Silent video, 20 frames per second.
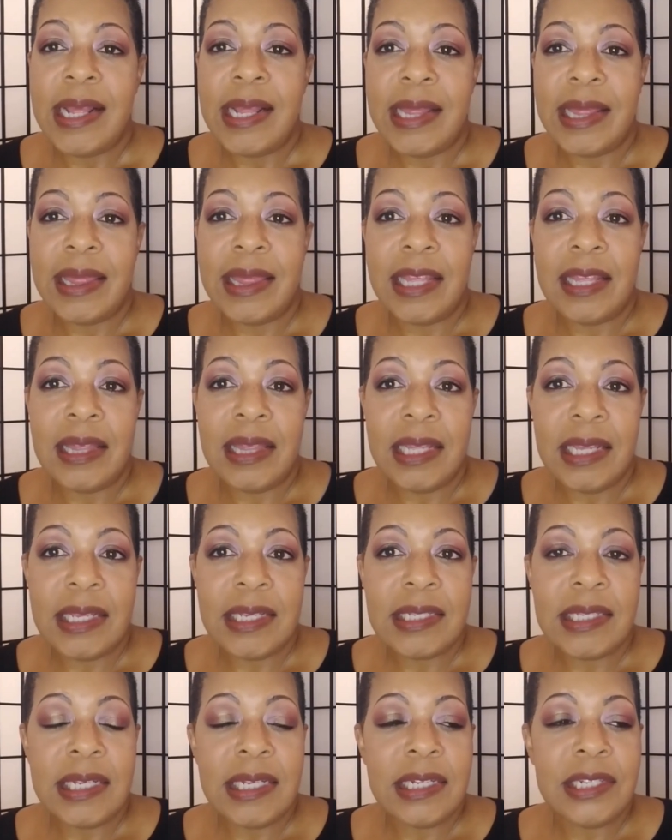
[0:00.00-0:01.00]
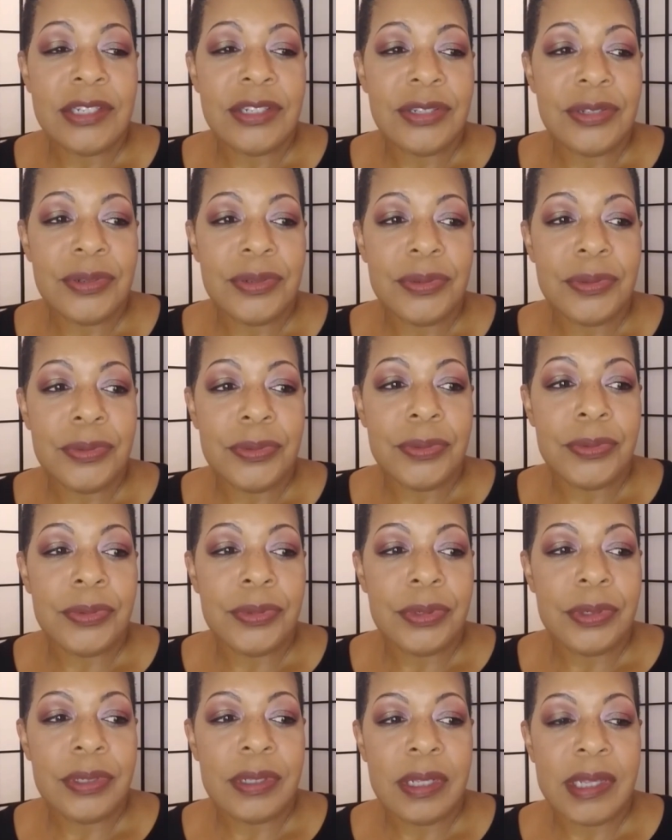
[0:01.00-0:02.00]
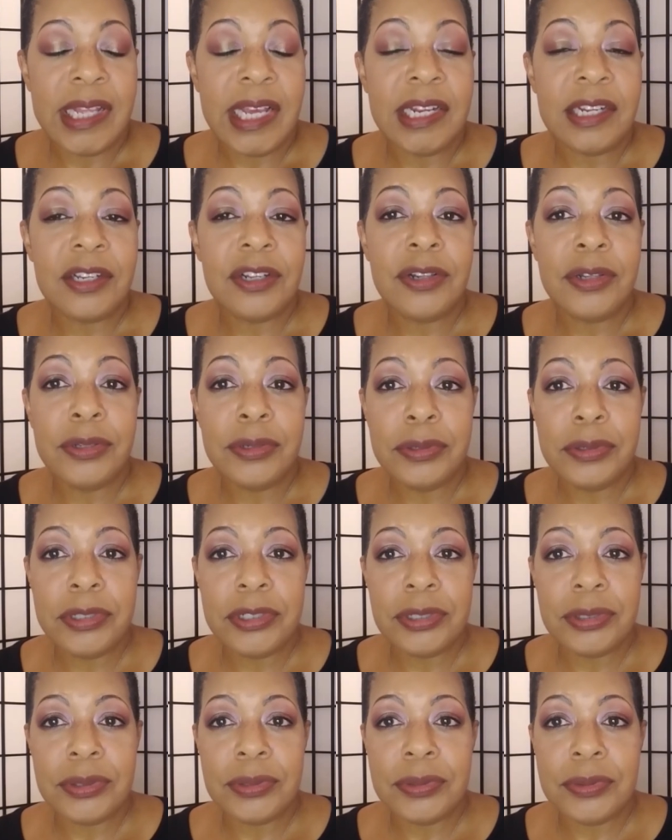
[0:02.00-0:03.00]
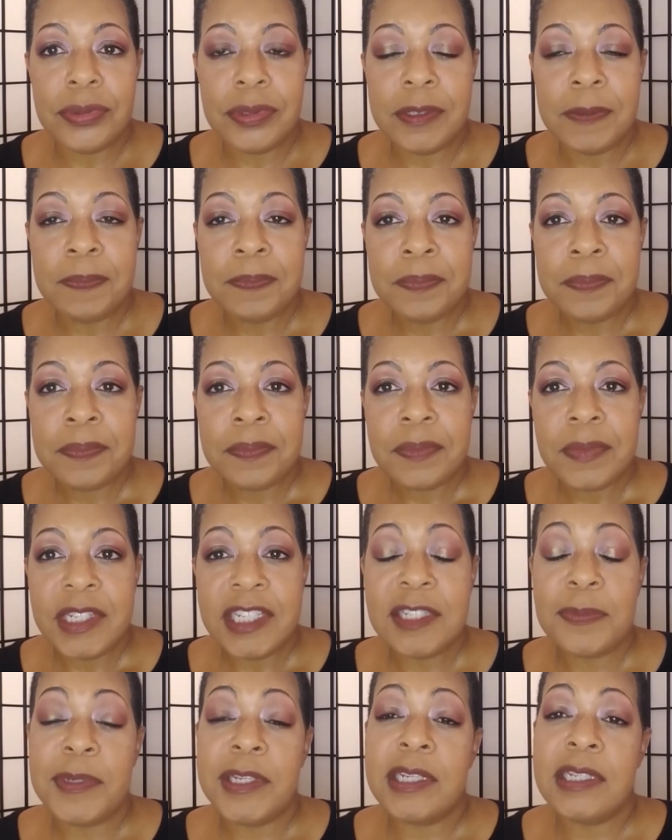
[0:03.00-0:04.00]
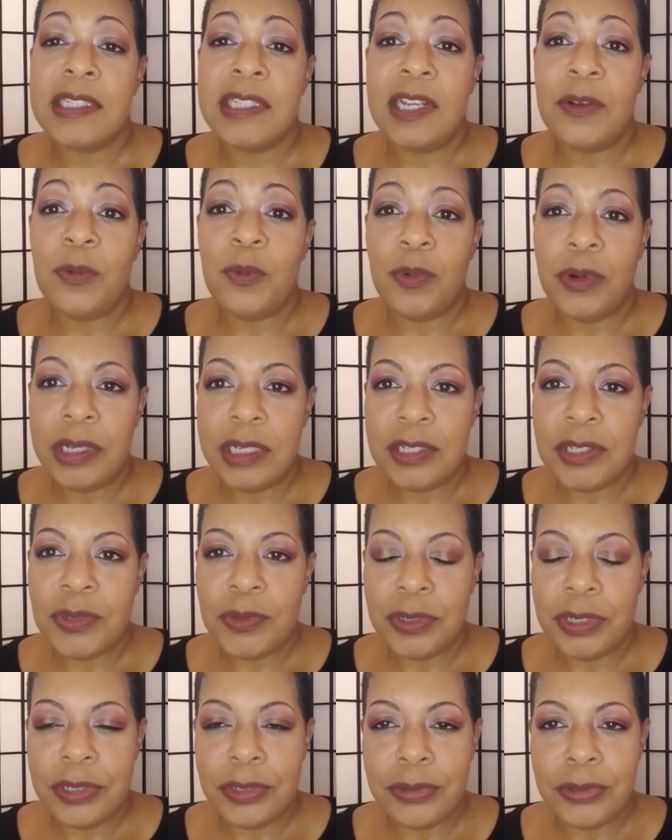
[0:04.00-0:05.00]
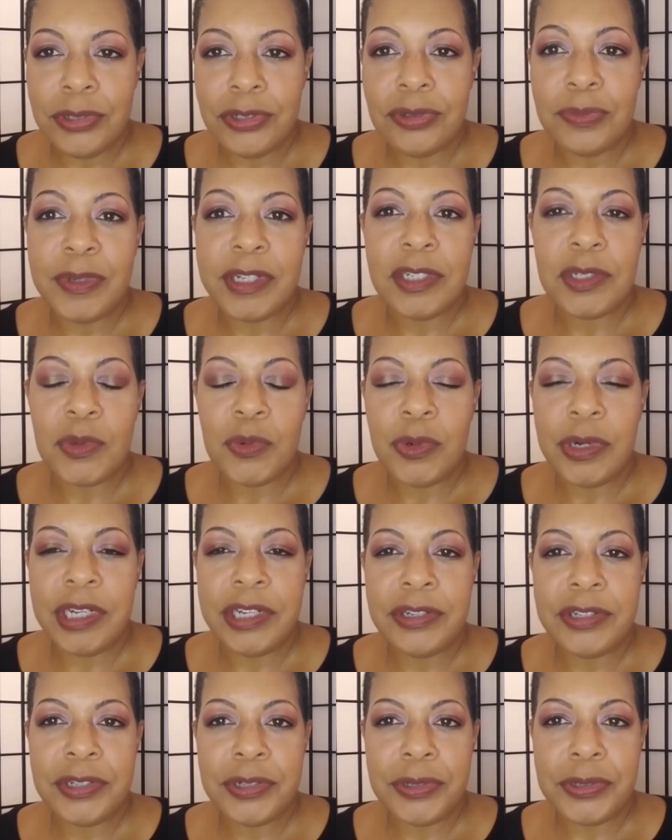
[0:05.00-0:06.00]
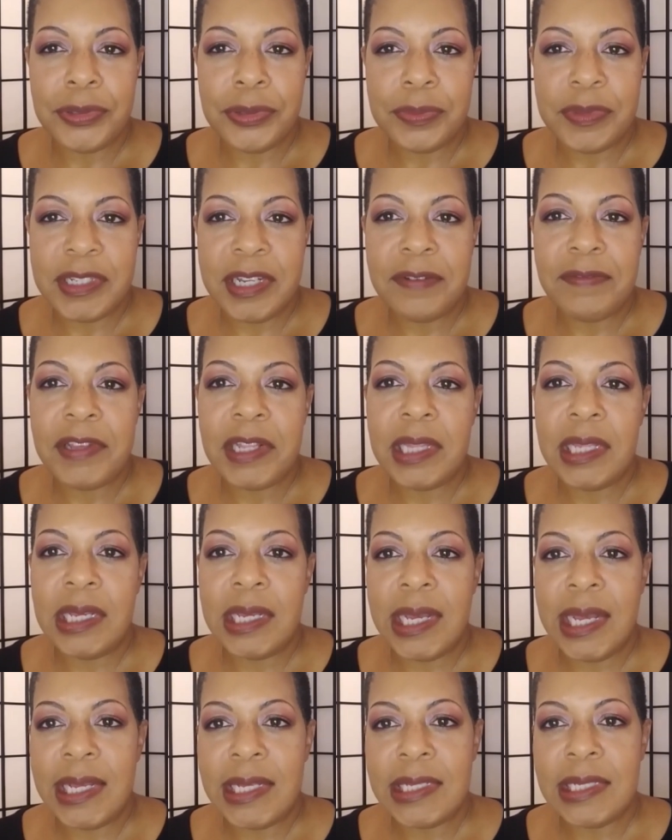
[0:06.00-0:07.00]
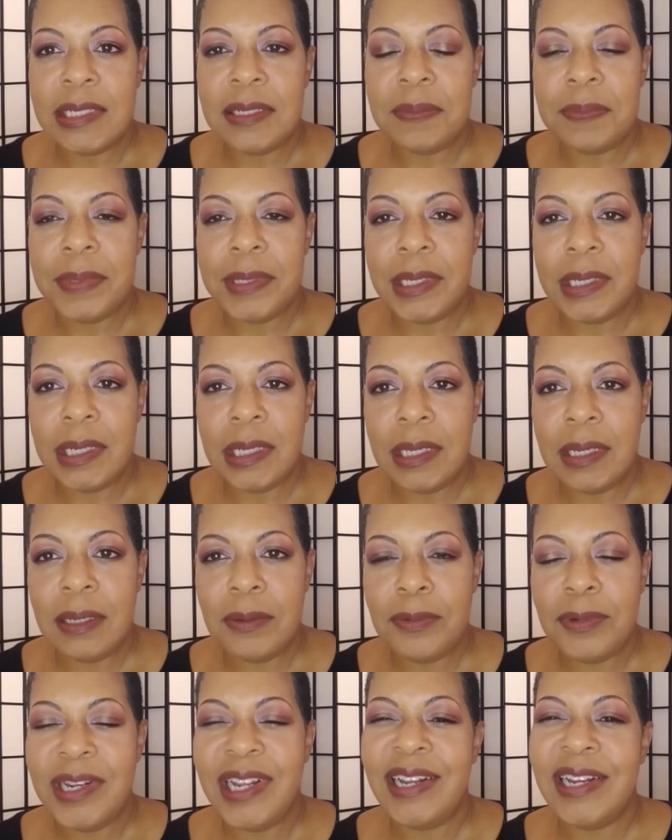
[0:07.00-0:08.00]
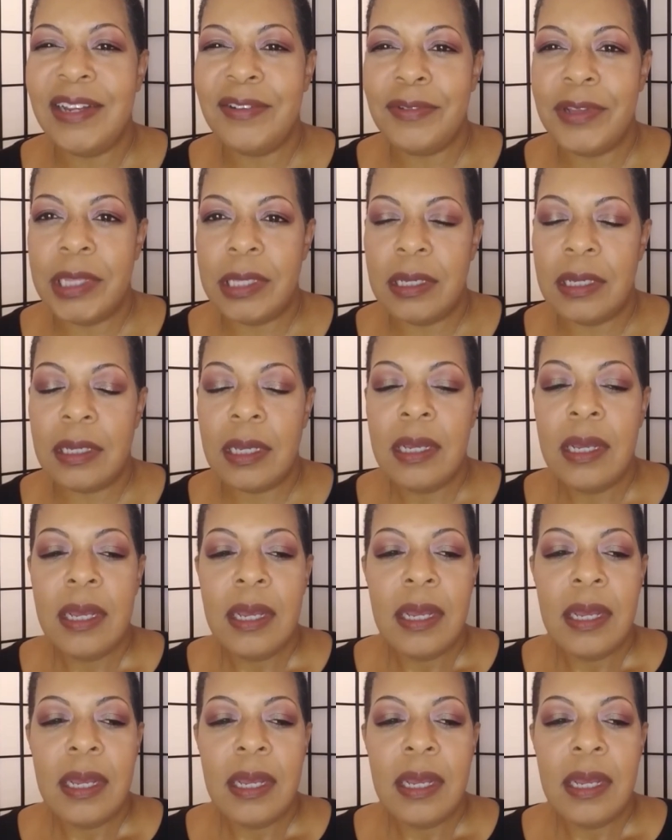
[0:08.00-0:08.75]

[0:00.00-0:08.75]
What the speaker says: The things they do that include you is because they wanted to include you, but it's on their terms. Everything has to be, well, not everything.